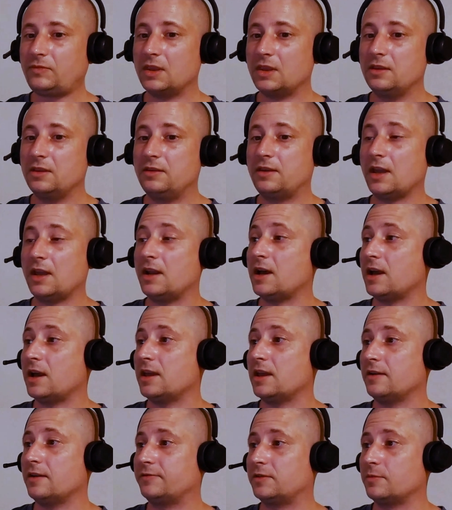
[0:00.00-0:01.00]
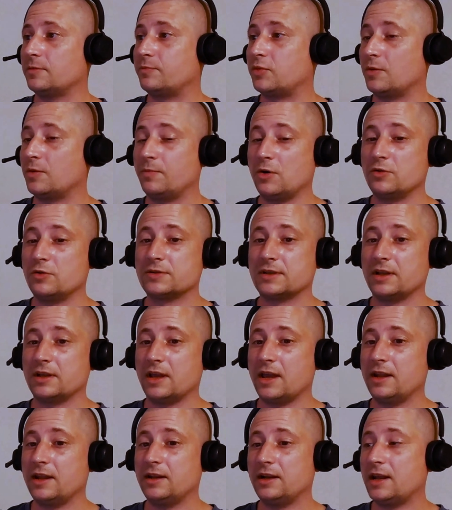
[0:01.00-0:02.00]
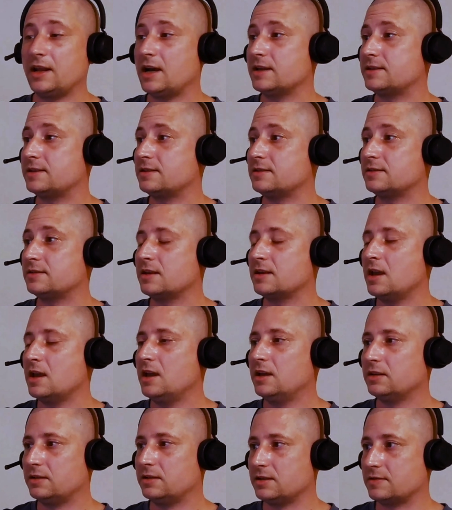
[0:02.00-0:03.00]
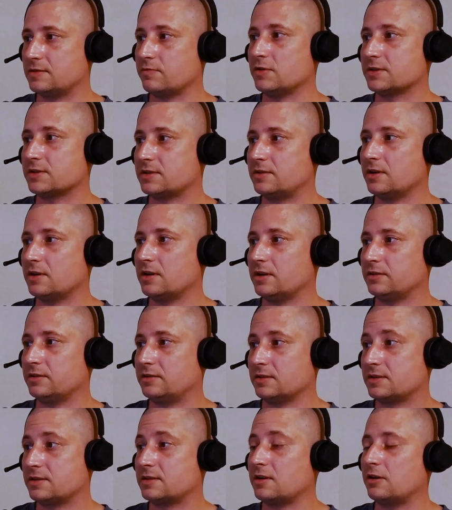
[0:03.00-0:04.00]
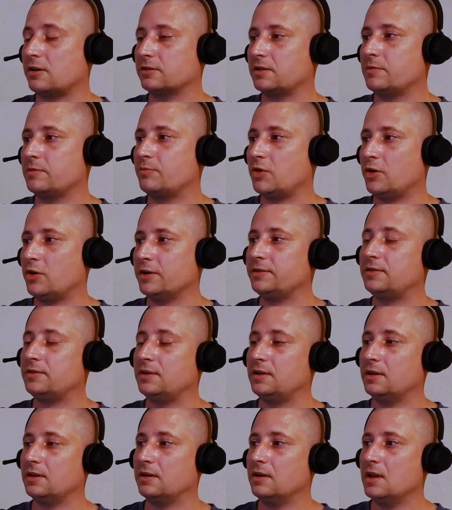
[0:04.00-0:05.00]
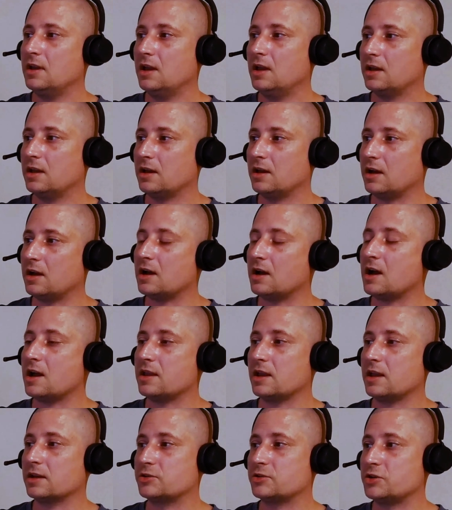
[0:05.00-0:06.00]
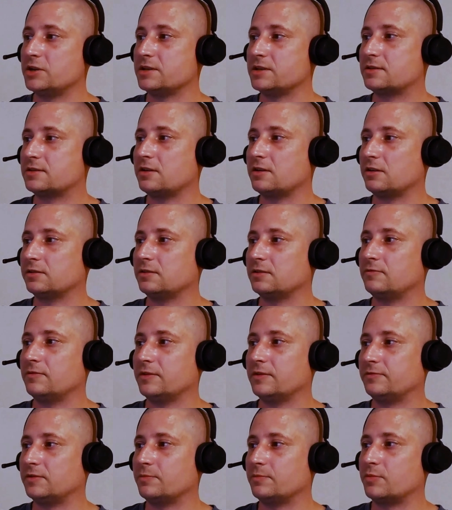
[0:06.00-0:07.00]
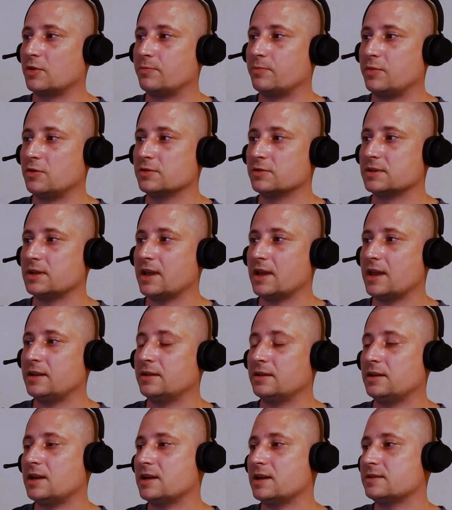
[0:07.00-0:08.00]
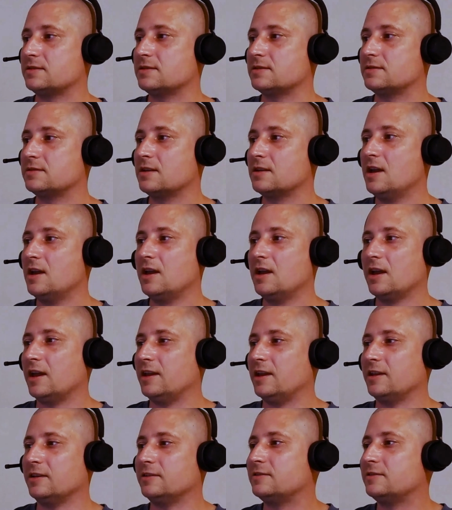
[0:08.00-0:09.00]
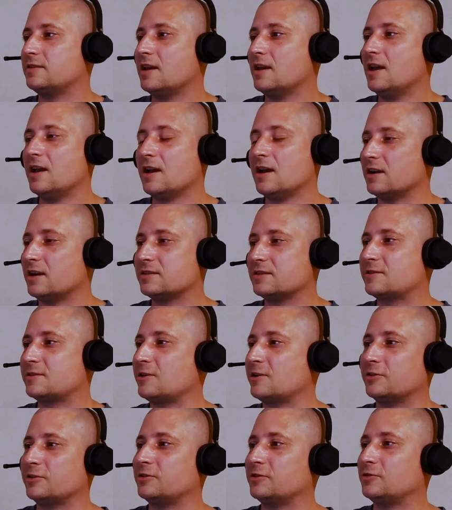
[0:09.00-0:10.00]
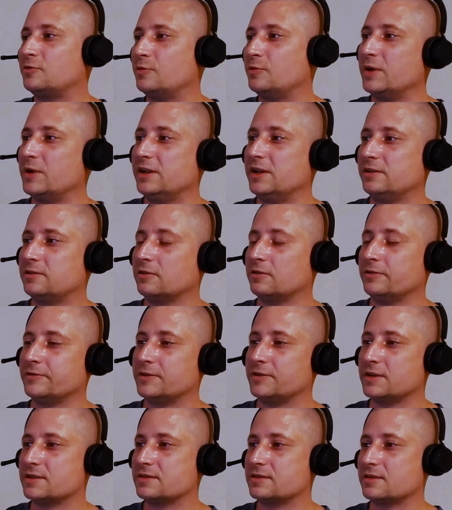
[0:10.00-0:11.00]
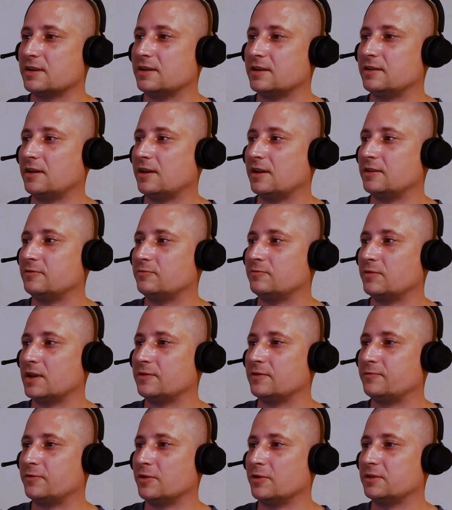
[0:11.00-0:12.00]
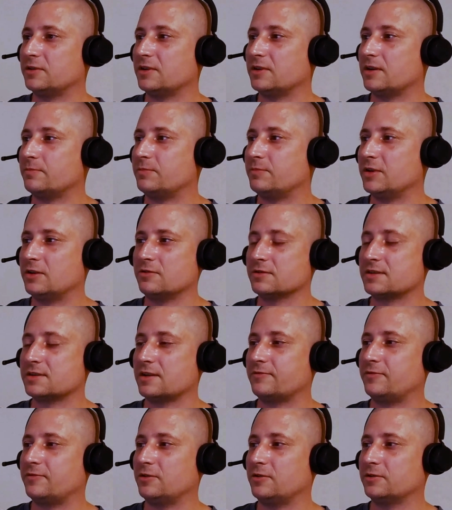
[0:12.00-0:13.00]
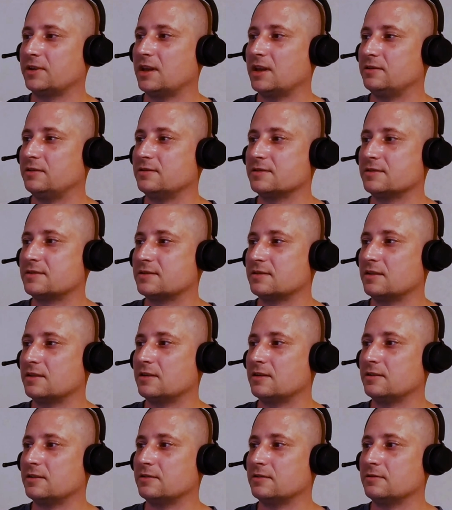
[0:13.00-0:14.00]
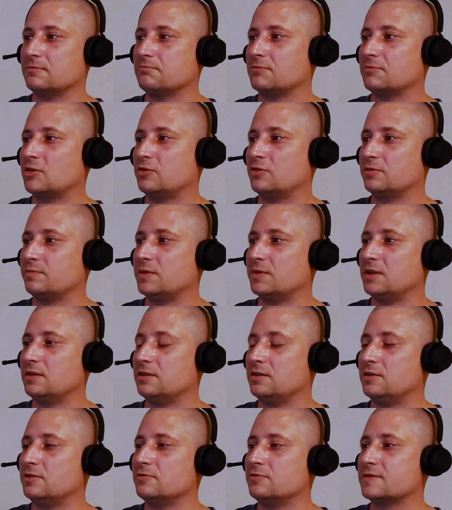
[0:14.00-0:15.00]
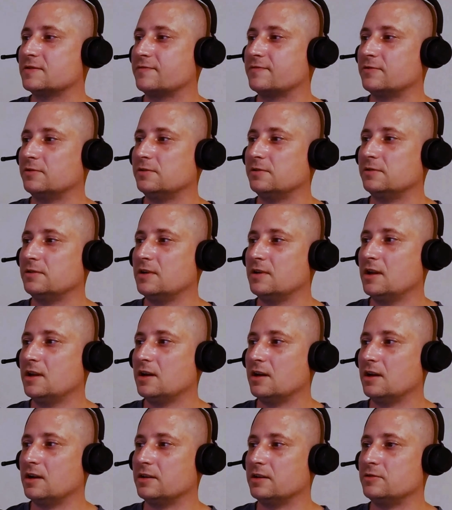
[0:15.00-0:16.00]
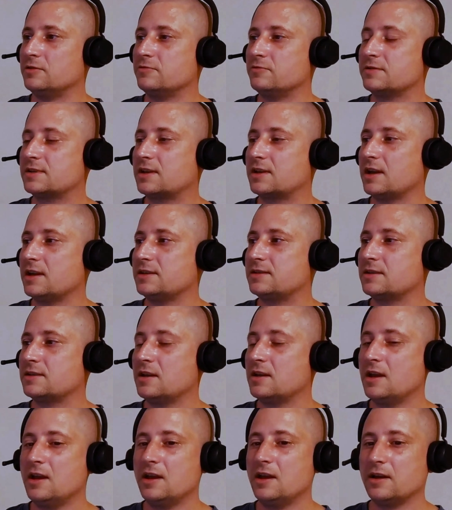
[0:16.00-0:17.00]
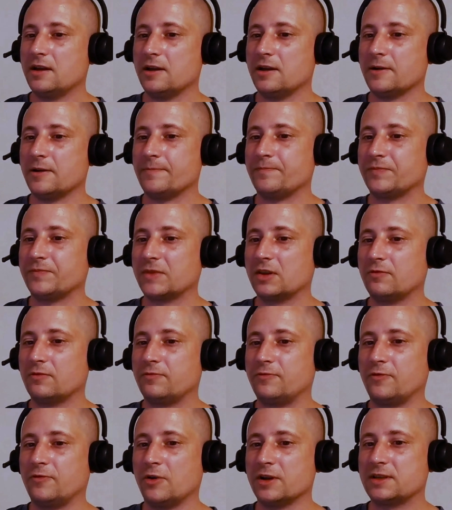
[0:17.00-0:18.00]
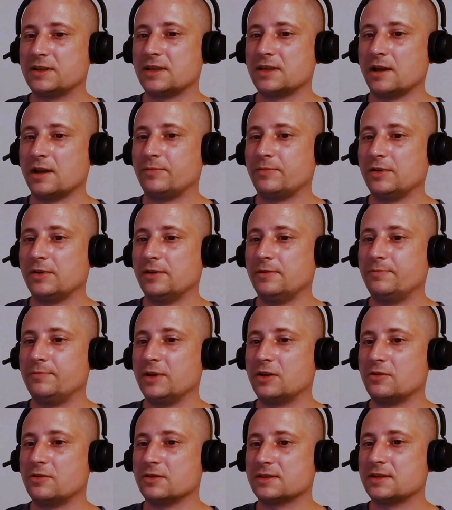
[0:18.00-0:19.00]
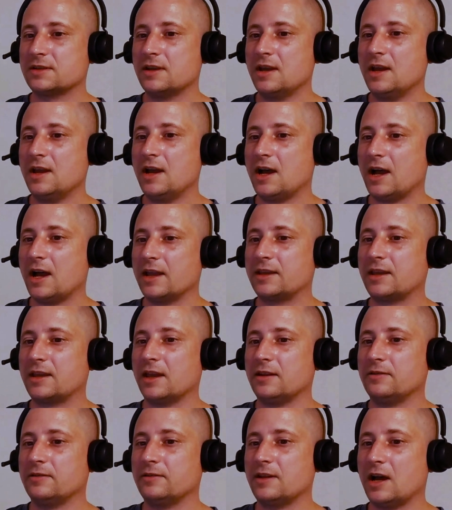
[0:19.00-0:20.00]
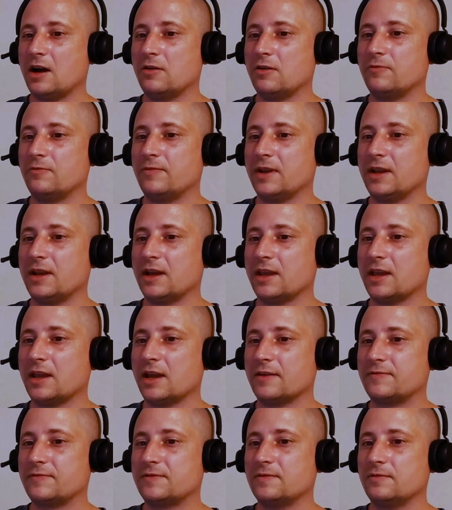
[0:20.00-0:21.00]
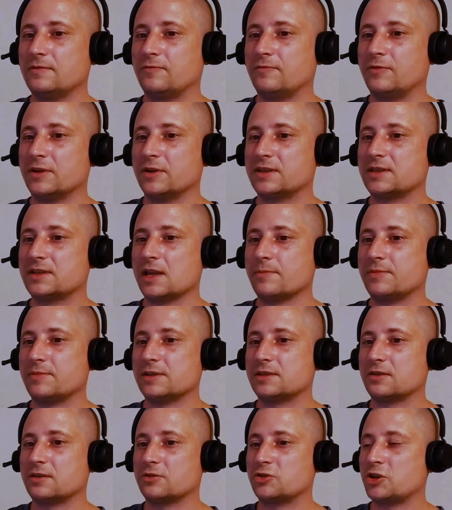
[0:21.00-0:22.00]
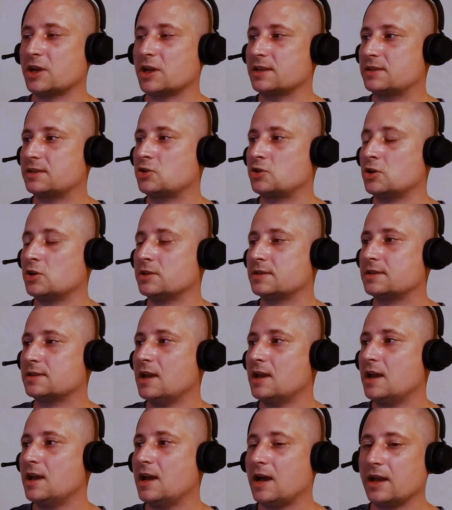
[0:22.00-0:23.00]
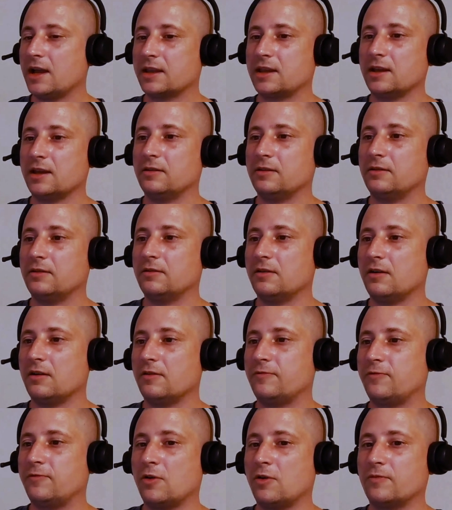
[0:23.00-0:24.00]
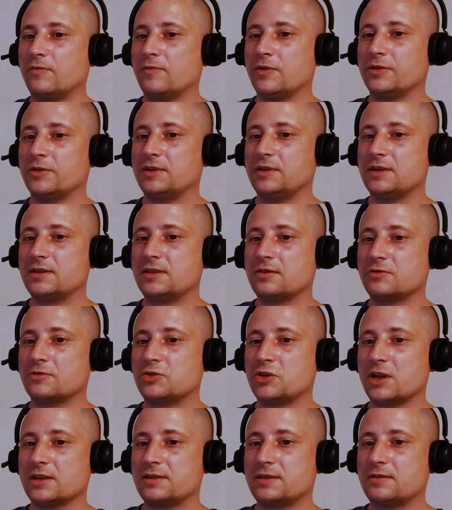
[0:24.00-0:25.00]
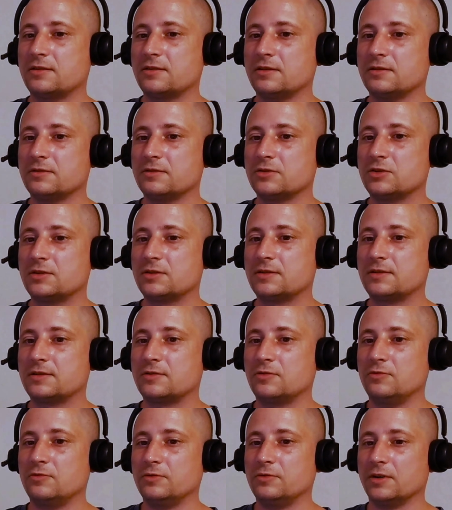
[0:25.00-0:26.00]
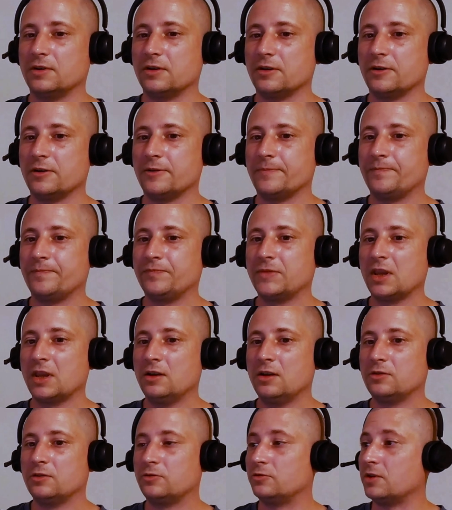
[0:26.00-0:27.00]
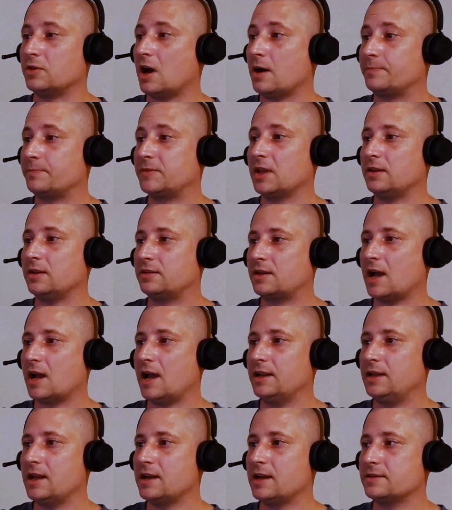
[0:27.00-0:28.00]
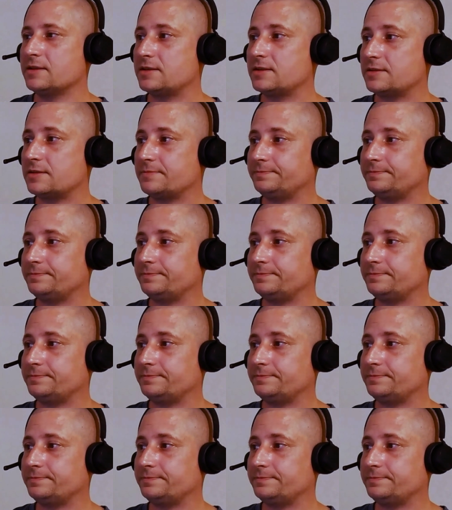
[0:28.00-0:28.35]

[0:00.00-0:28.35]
Then I have the proposal analysis. This was the starting point here. I actually started with the proposal analysis and I started to build on this and went further because I thought, hey, this could be a useful use case. For example, because I can now, when I have, for example, suggestions, I can forward these suggestions to the update guidelines,